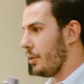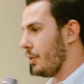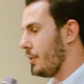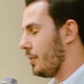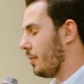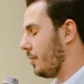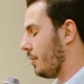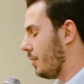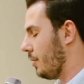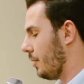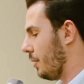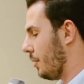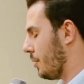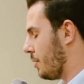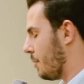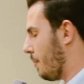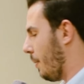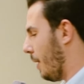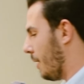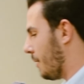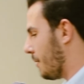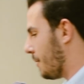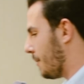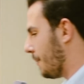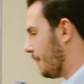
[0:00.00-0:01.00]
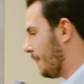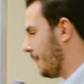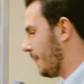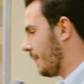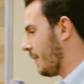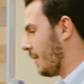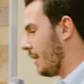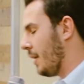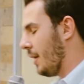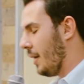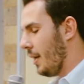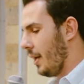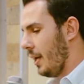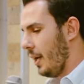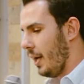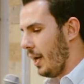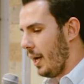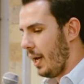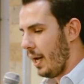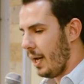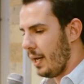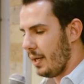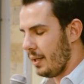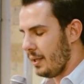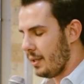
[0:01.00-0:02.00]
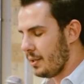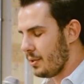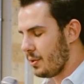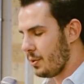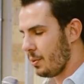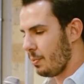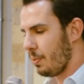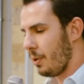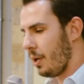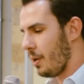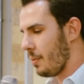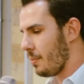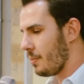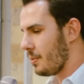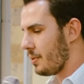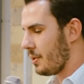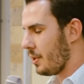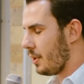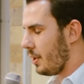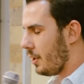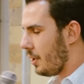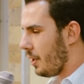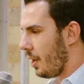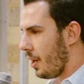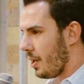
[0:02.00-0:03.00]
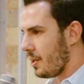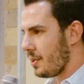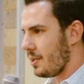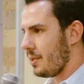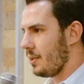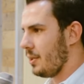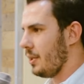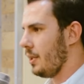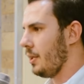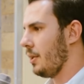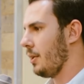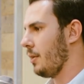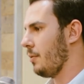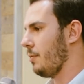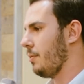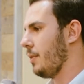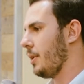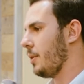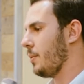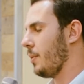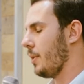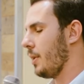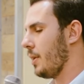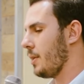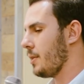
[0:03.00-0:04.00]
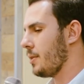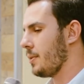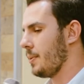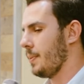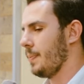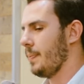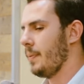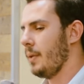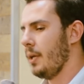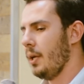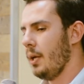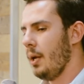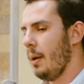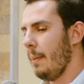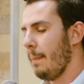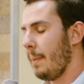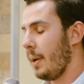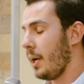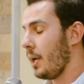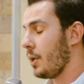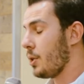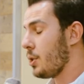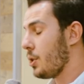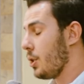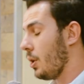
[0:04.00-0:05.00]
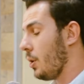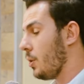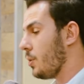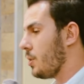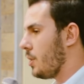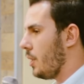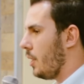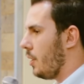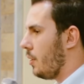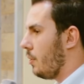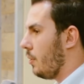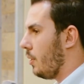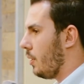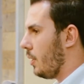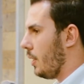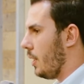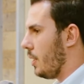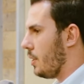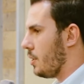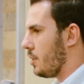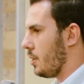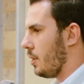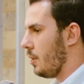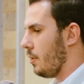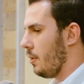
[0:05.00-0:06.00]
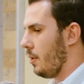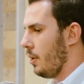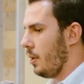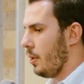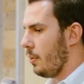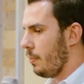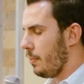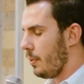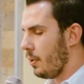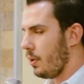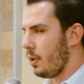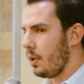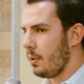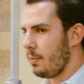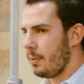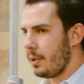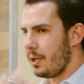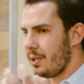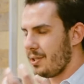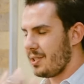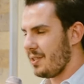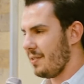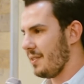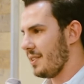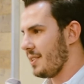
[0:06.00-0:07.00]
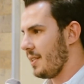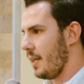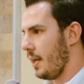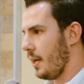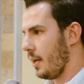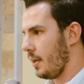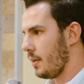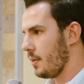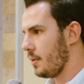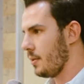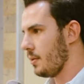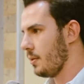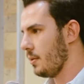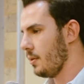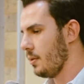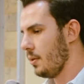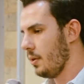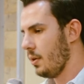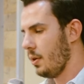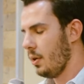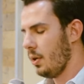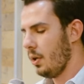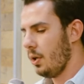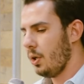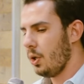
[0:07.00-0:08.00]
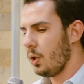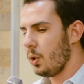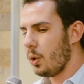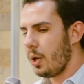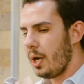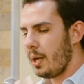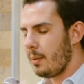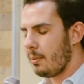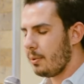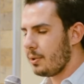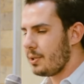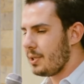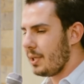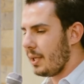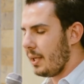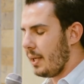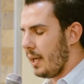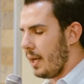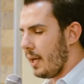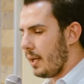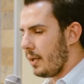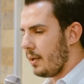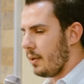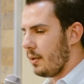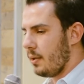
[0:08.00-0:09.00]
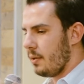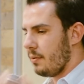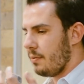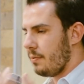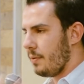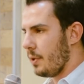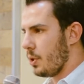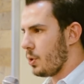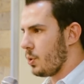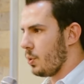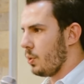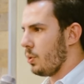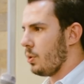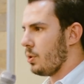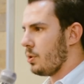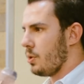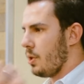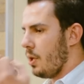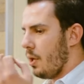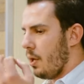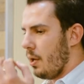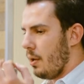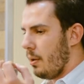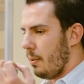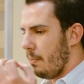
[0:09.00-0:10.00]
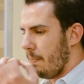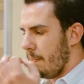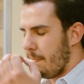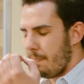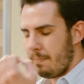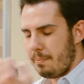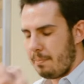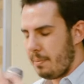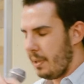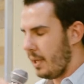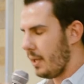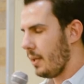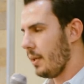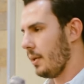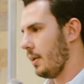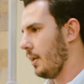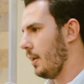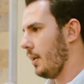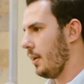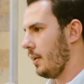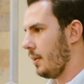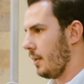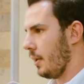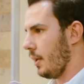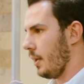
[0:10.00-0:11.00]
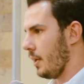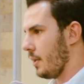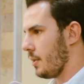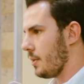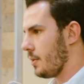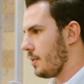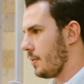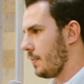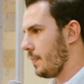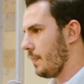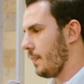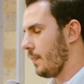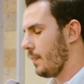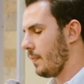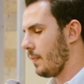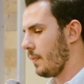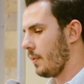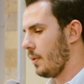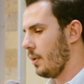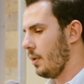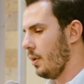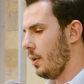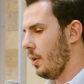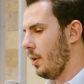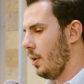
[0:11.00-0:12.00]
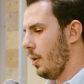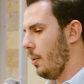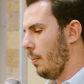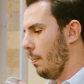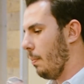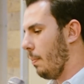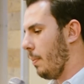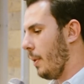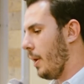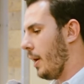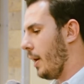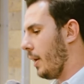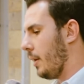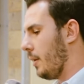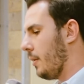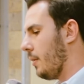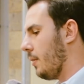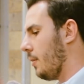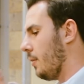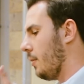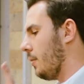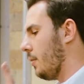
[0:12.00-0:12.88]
your space. And these two problems constantly conflict with us. But I chose the Unreal Engine purely because of aesthetics. You're able to get the visuals better than anything else. But